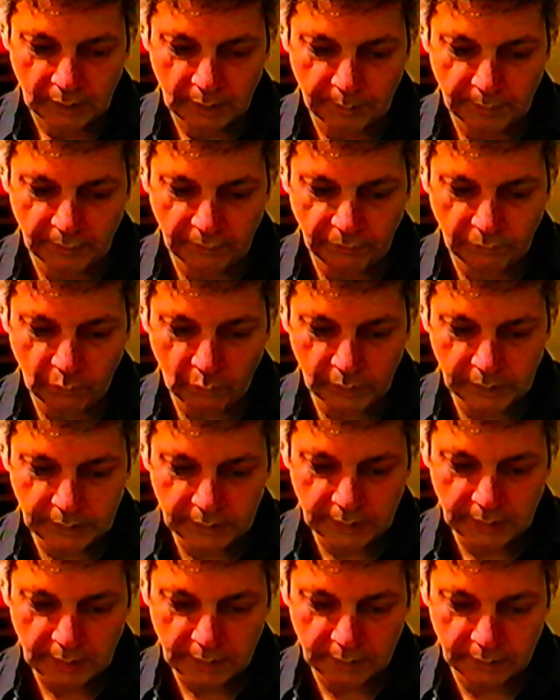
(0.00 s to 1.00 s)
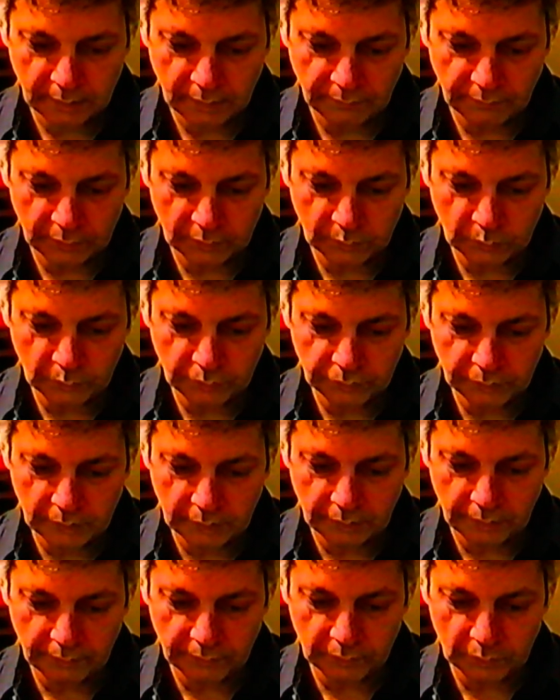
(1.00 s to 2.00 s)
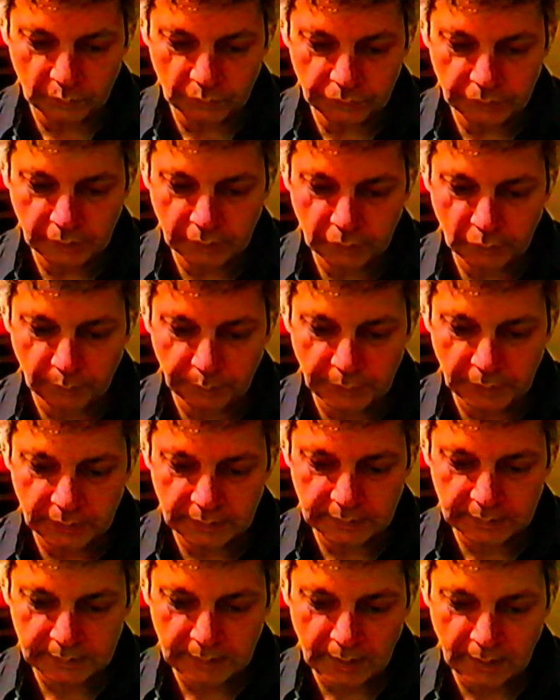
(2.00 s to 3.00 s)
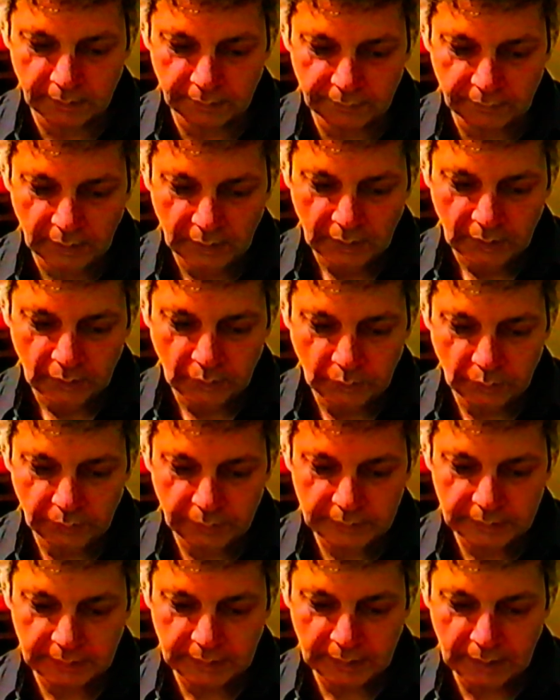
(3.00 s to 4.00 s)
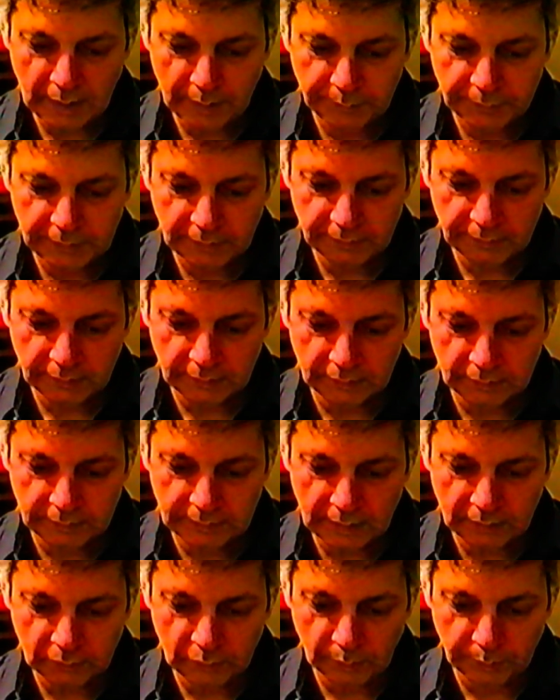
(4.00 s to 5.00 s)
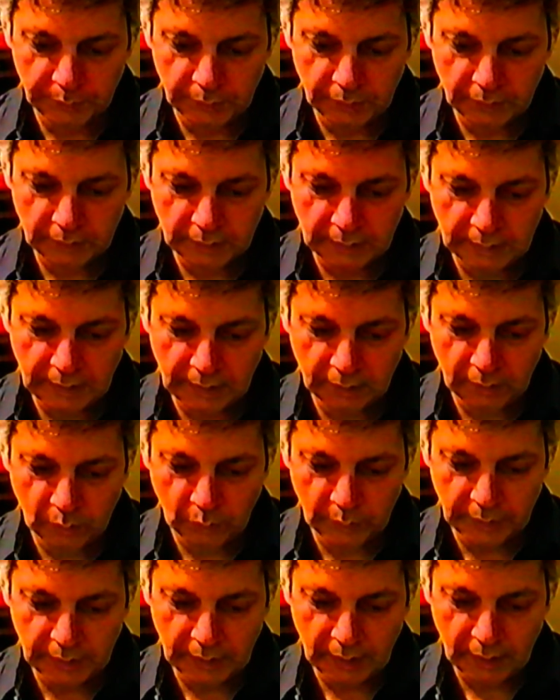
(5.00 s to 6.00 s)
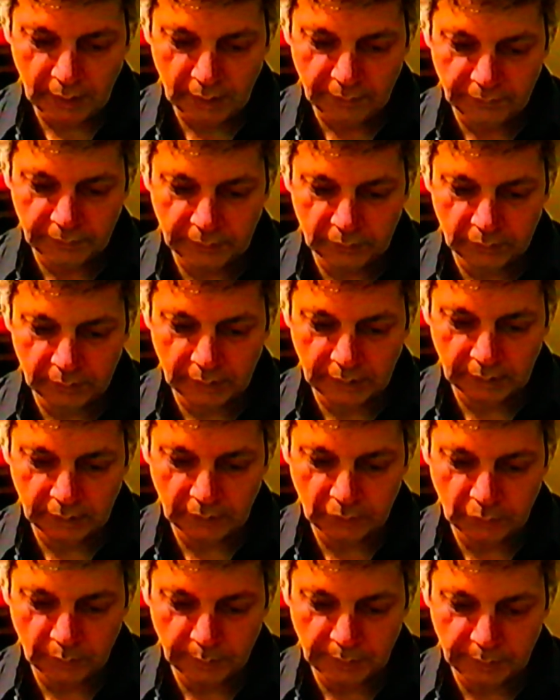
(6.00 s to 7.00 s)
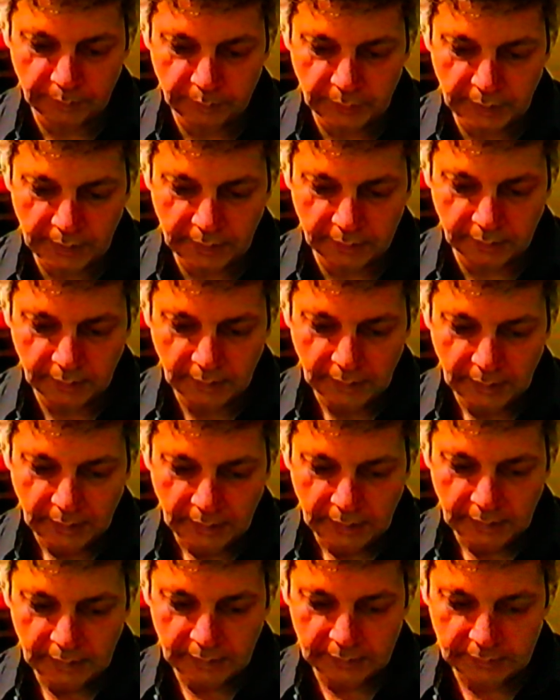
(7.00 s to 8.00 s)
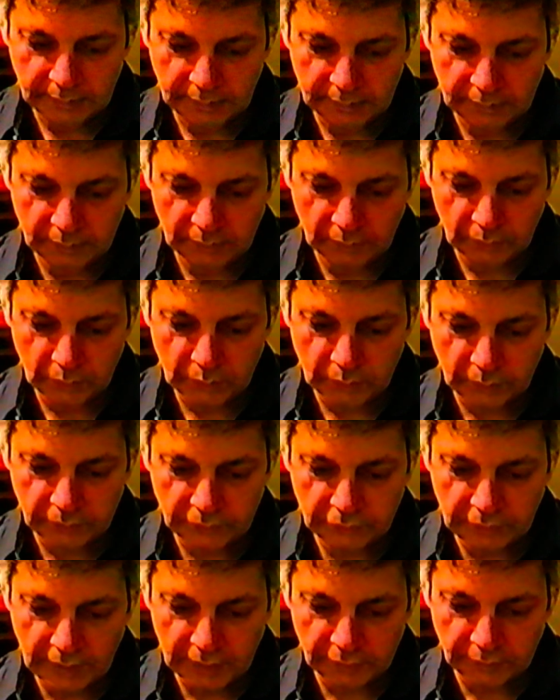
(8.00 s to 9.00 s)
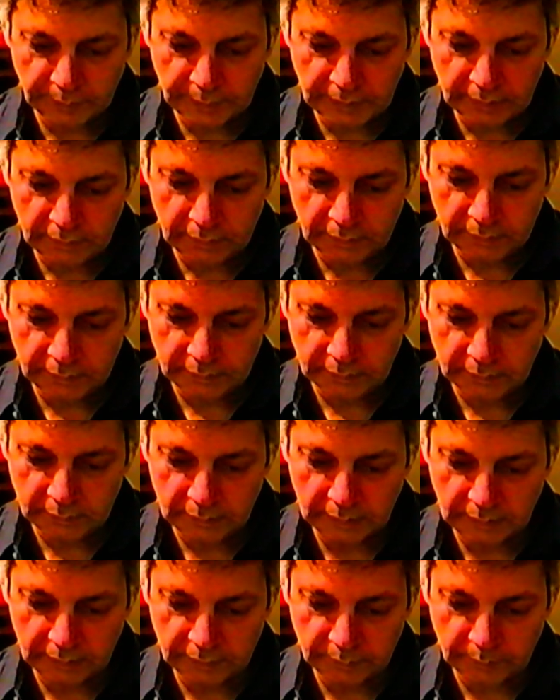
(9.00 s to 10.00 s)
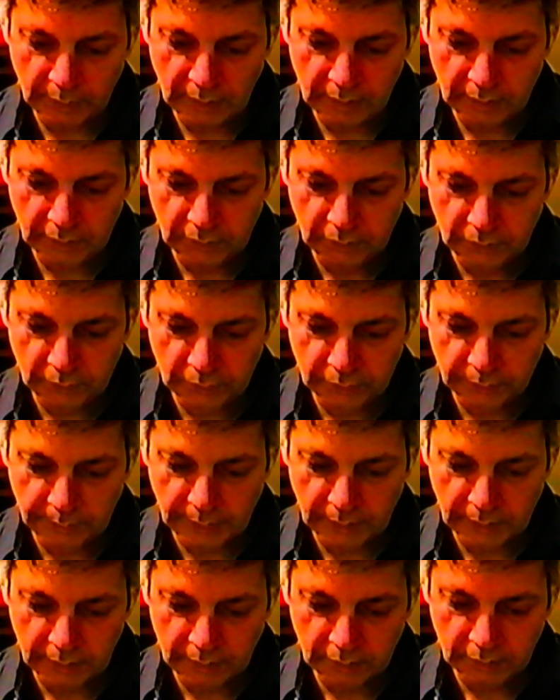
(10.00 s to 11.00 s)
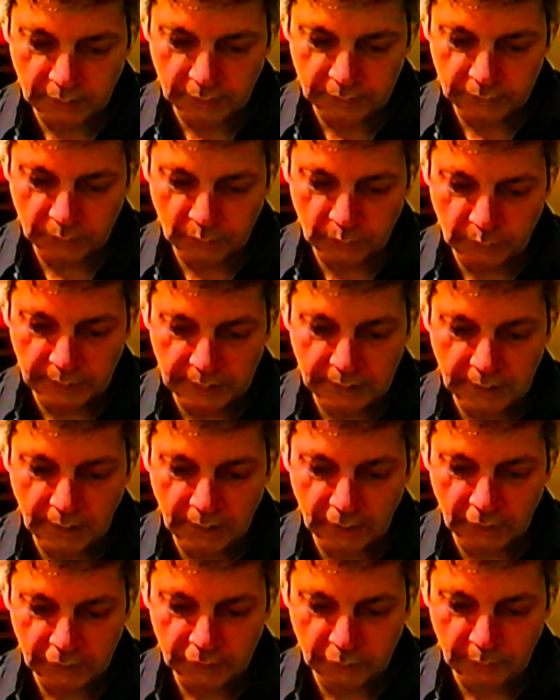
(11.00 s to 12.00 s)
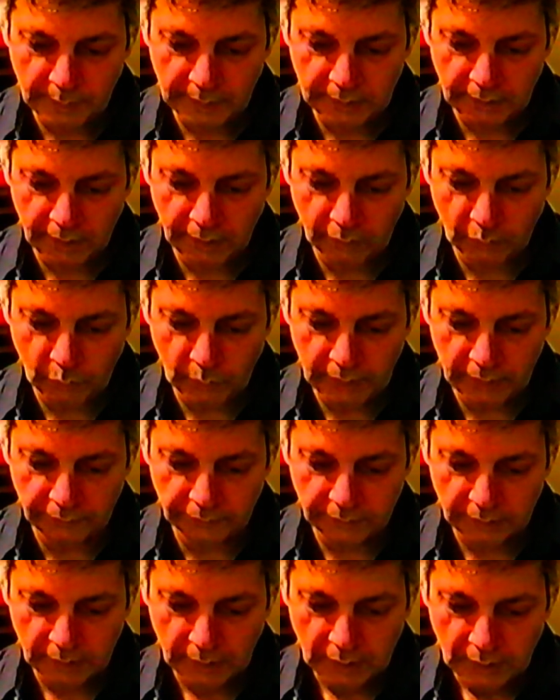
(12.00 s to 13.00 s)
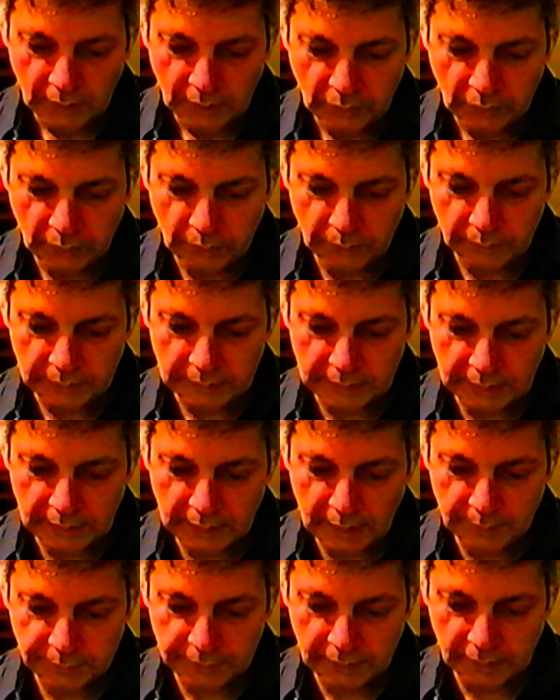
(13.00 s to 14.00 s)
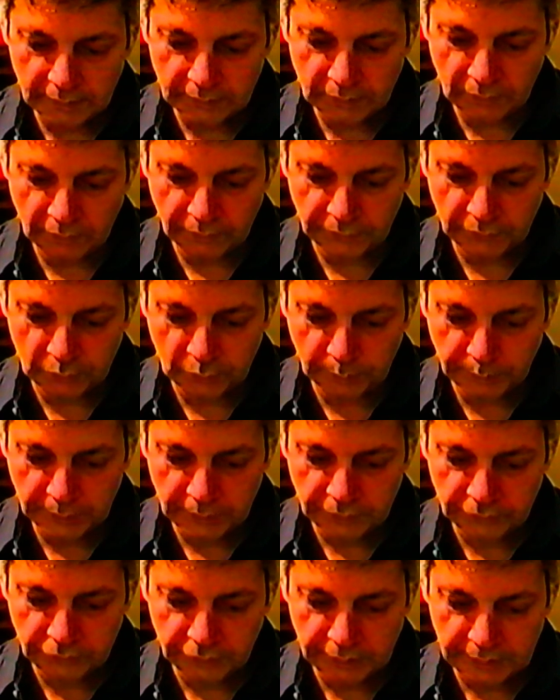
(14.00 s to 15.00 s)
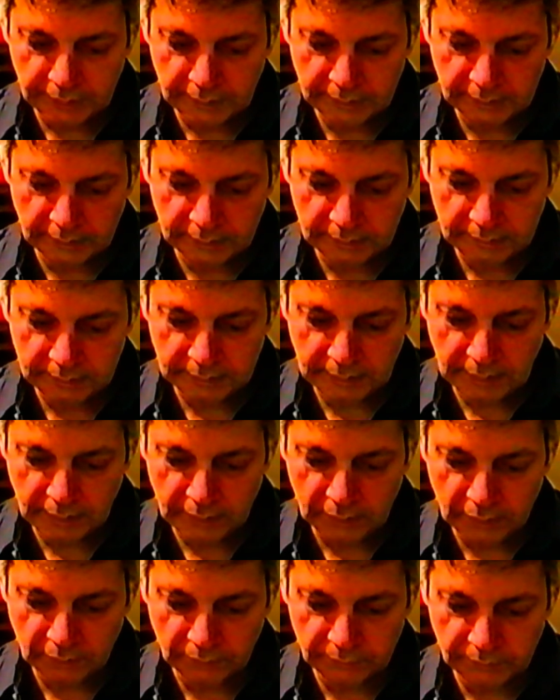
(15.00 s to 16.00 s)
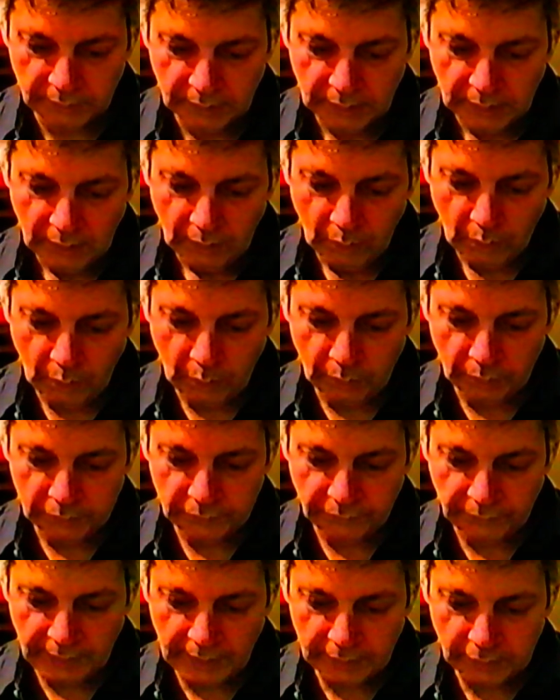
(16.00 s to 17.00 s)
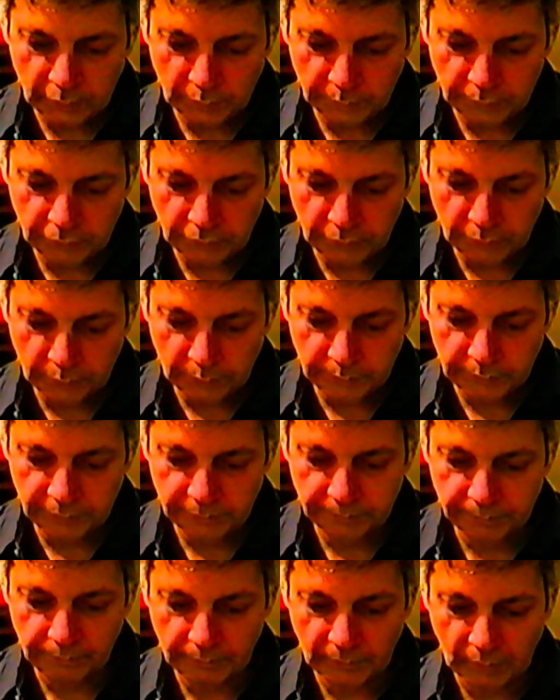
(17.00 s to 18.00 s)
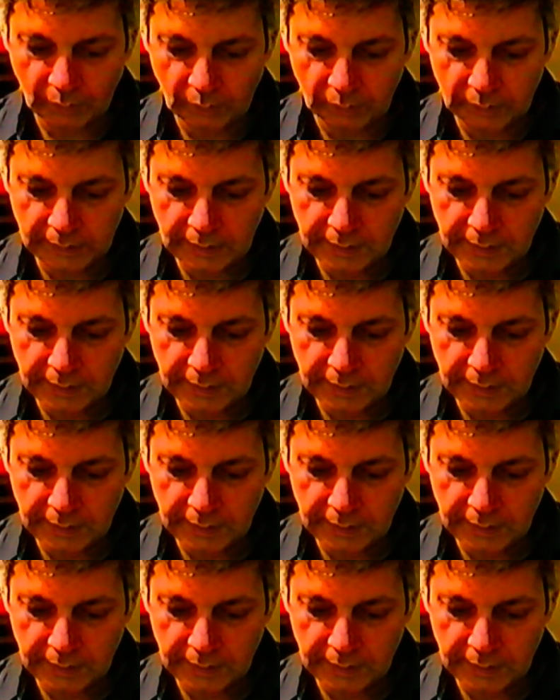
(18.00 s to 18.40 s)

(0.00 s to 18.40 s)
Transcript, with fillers: Number 49, evolution, revolution in computer science use synapses inside computer like we have in, in the human brain. Is it neurotransmitters, that is molecules, particles, or really electromagnetic waves? use synapses of super genius instead of old vacuum tubes or